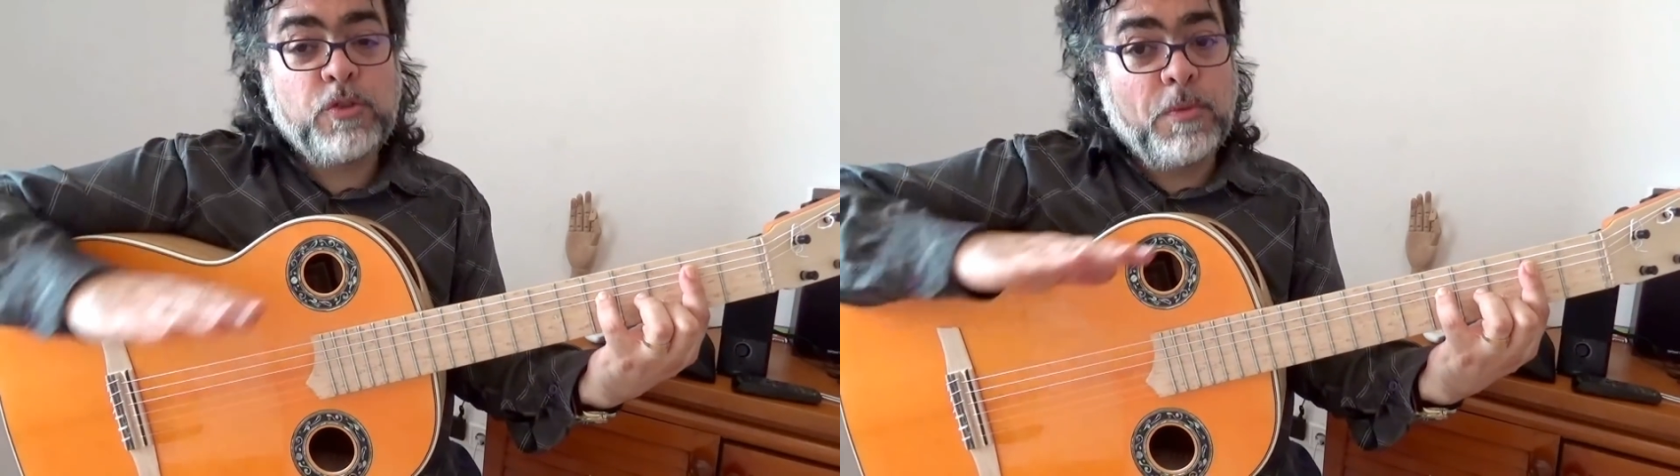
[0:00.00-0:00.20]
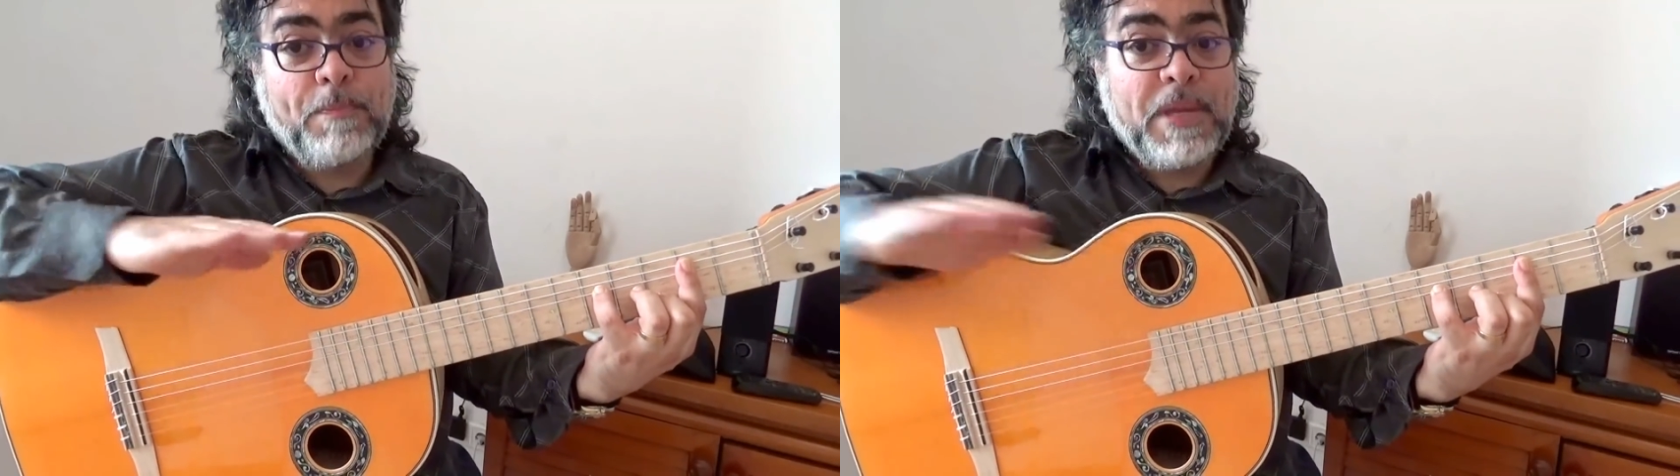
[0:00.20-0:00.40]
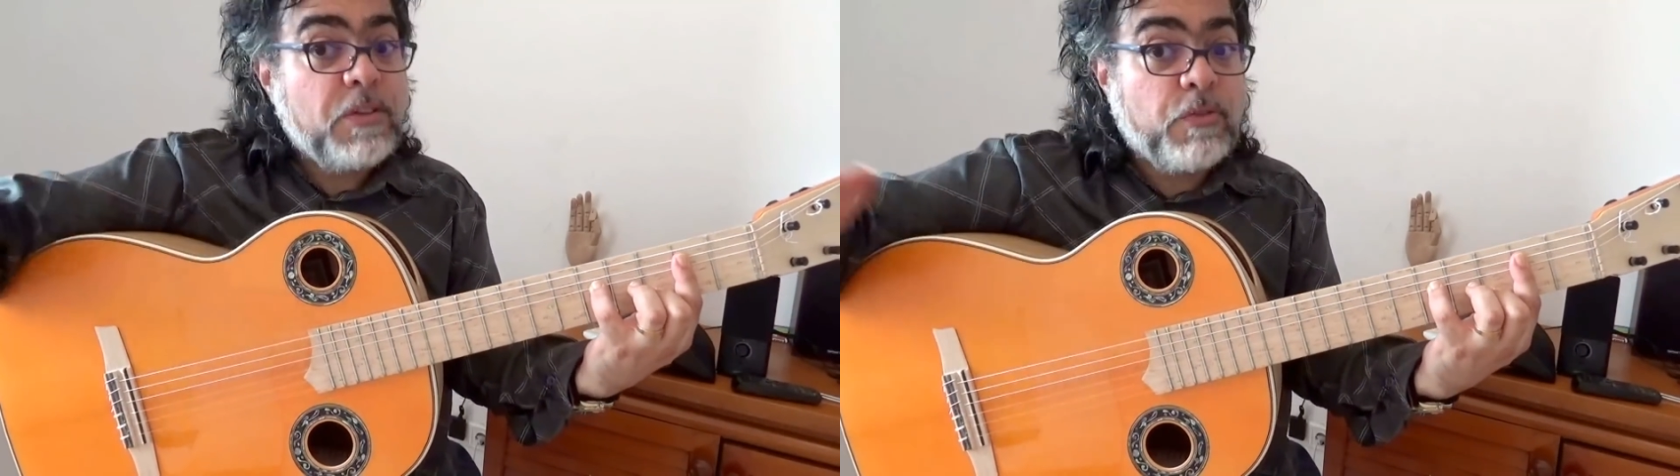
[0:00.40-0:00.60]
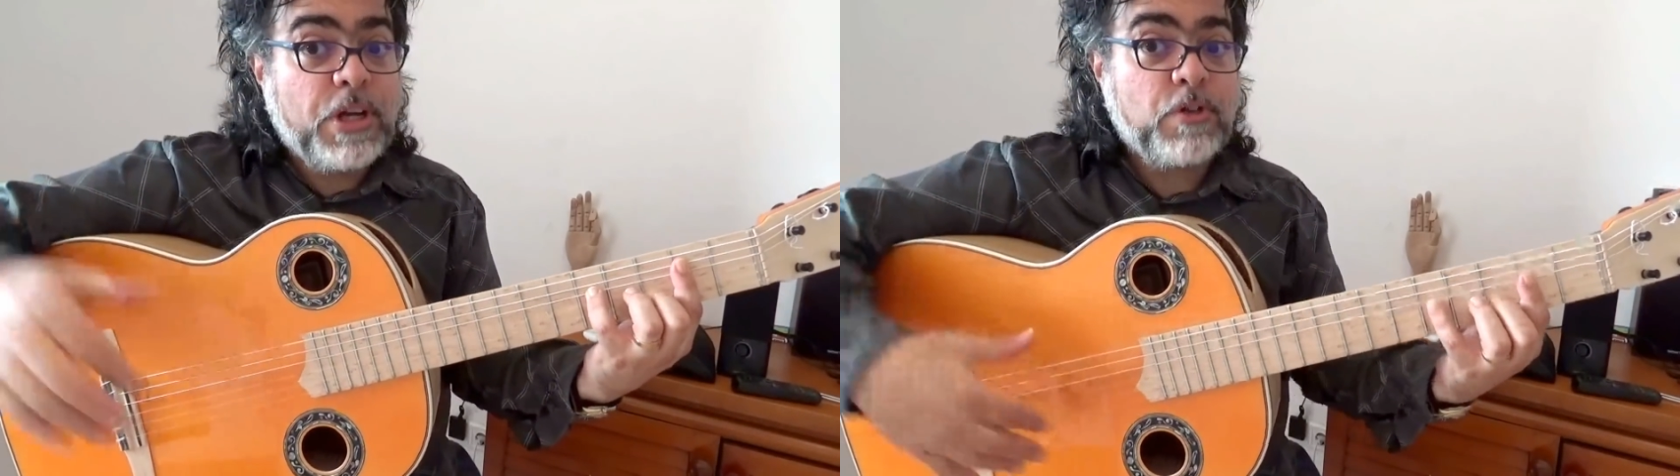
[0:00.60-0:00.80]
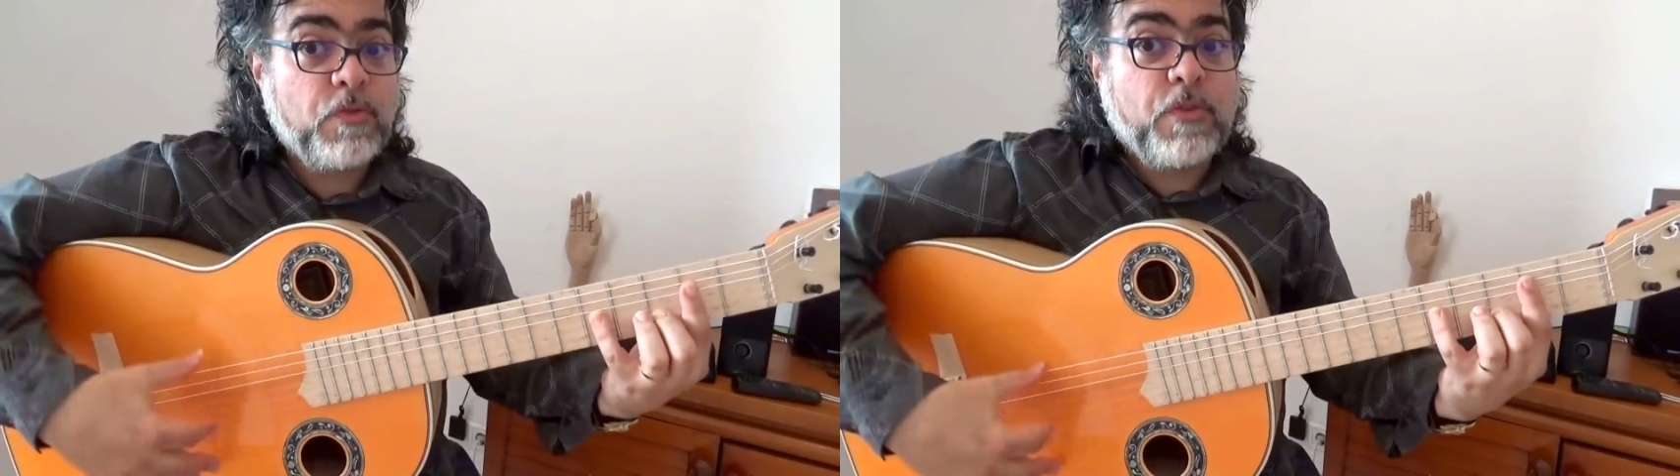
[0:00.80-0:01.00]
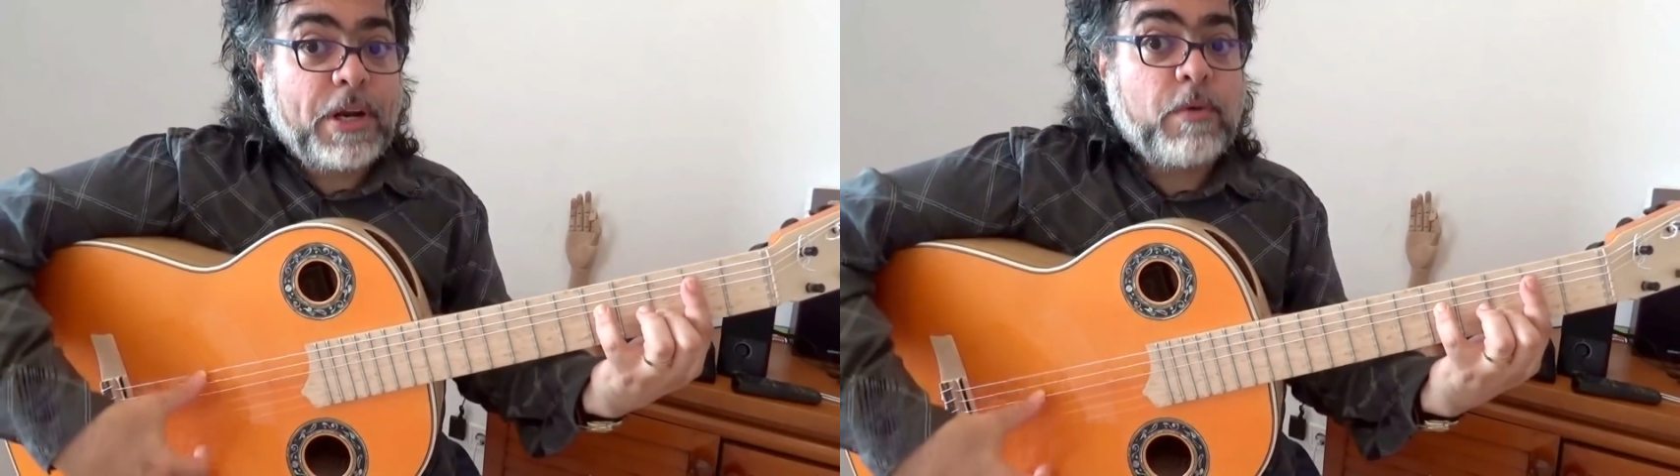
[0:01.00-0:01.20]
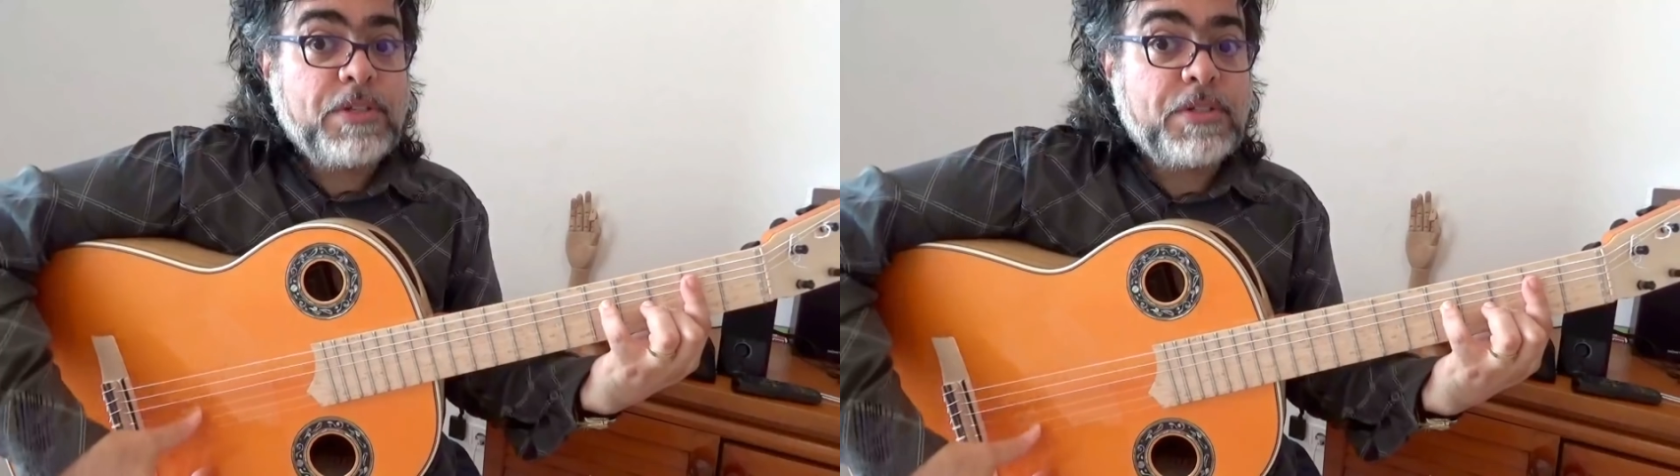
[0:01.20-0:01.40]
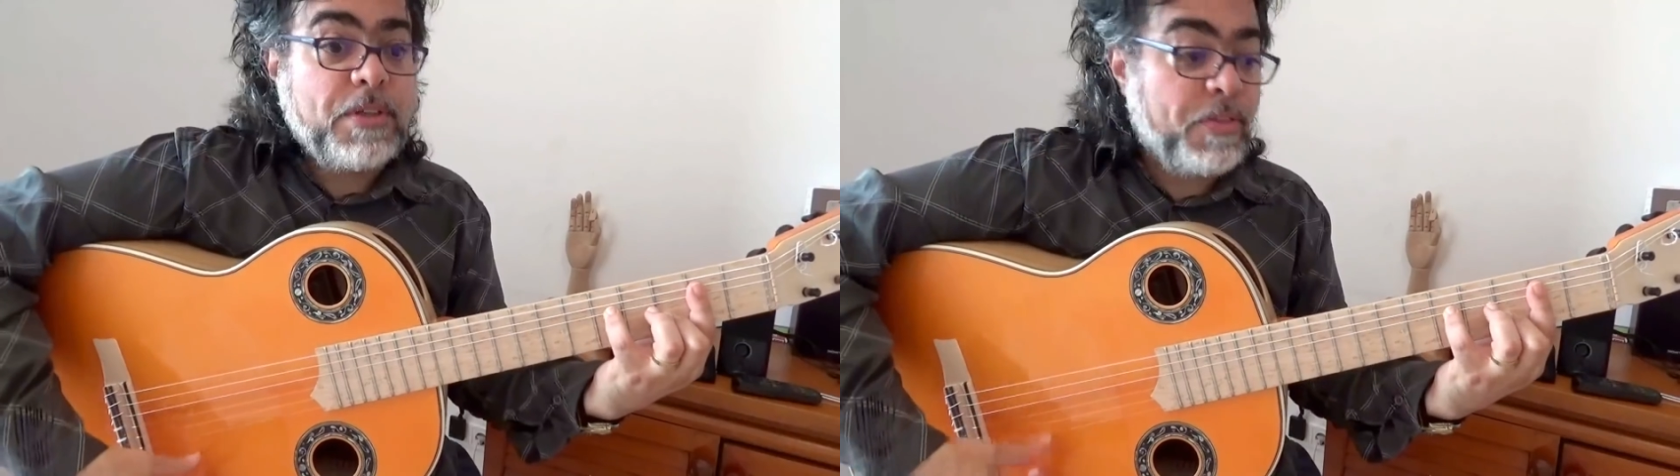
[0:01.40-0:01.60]
also mid-range
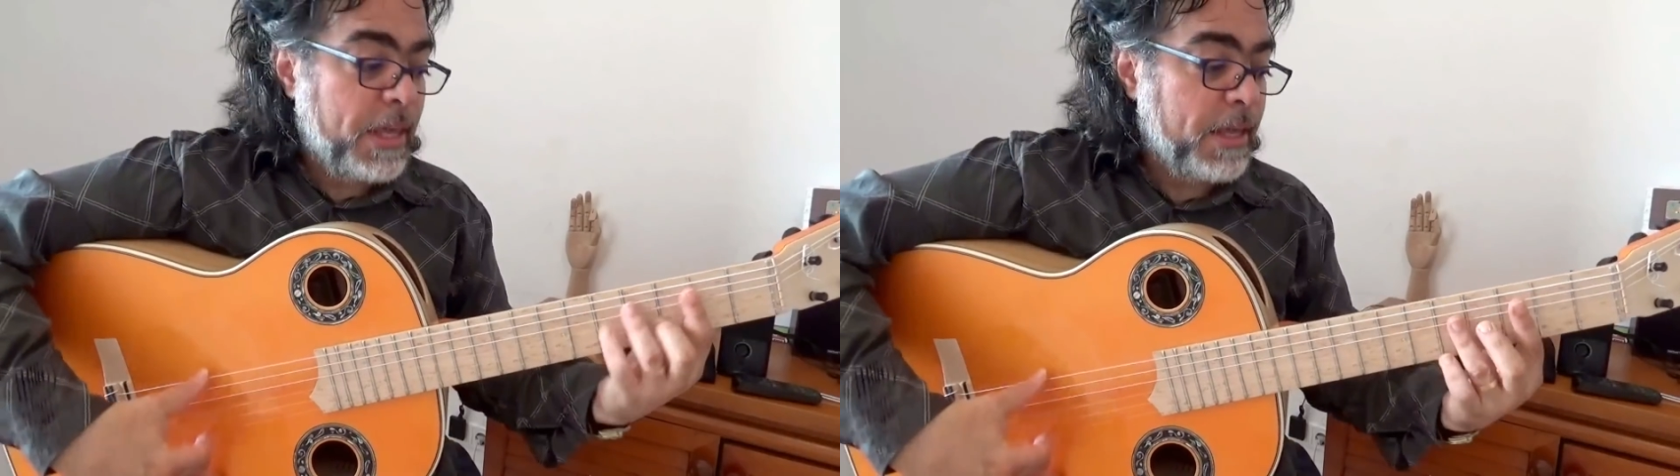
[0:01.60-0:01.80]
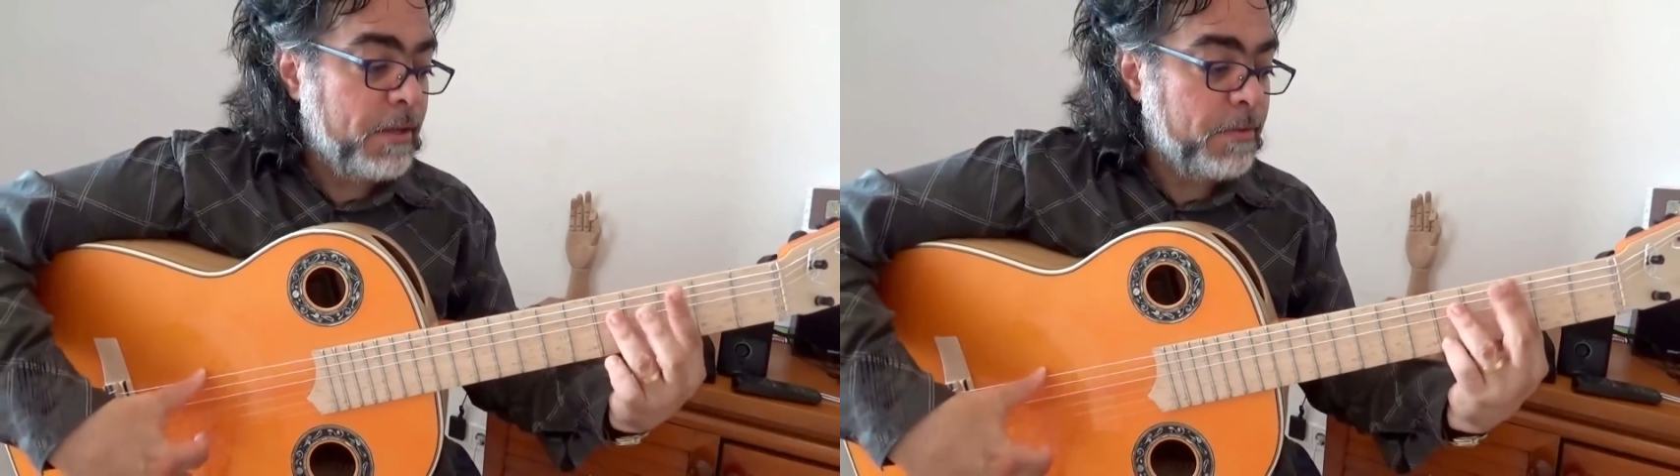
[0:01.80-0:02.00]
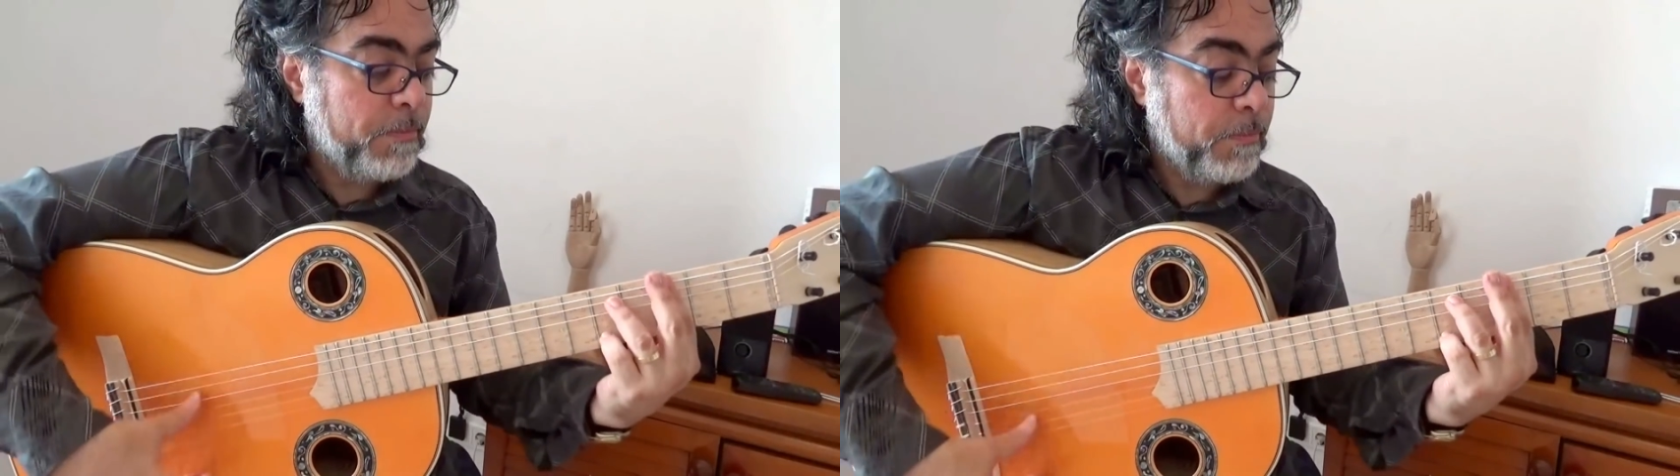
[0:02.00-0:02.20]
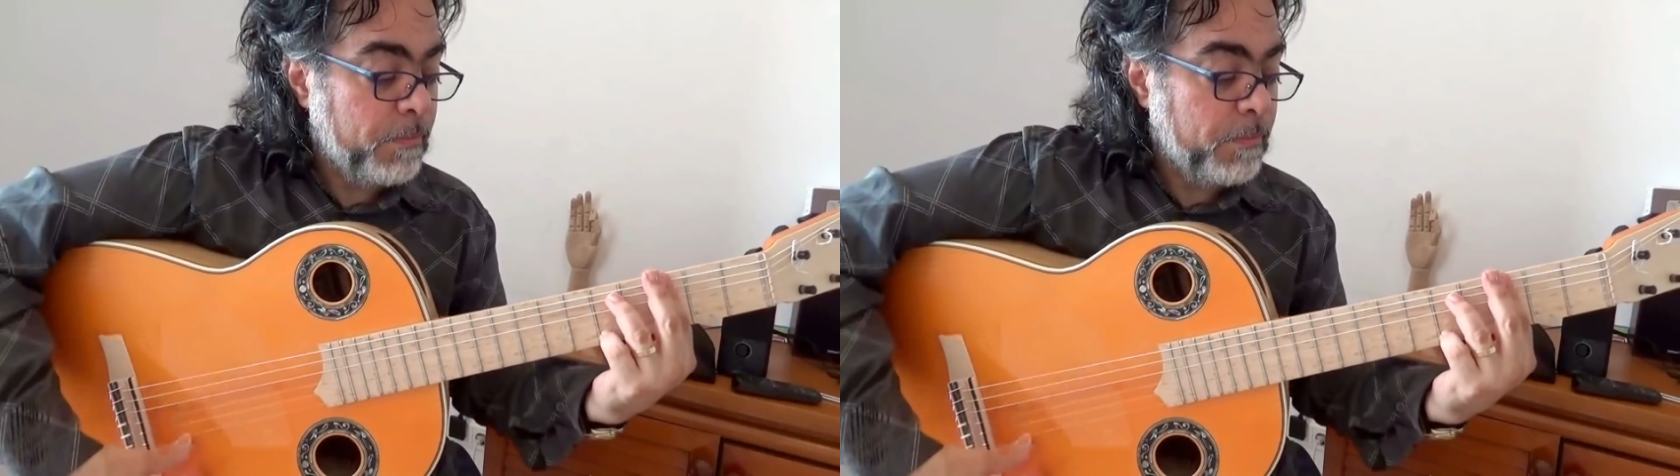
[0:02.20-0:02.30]
frequency thing.